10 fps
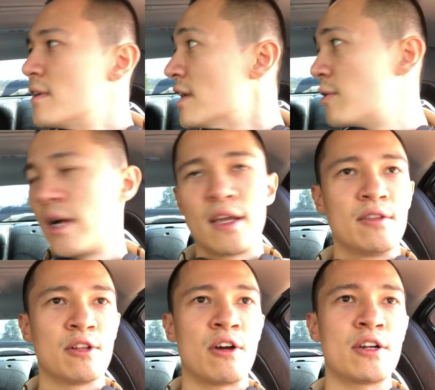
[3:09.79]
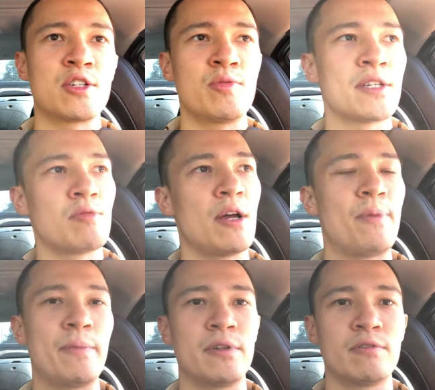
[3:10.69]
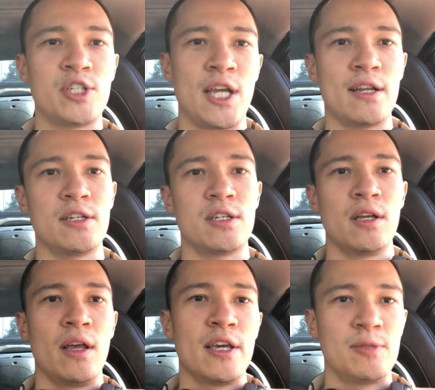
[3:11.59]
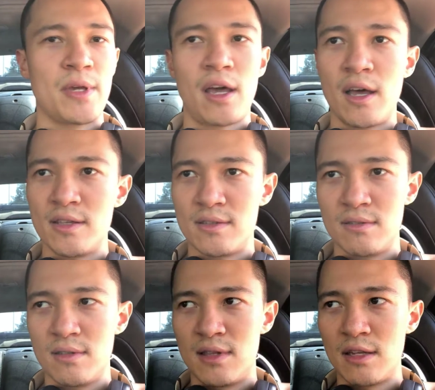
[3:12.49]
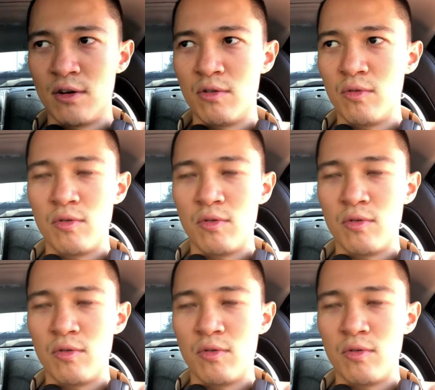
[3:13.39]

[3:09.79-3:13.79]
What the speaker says: Anyway, the largest reason why people don't change is because they don't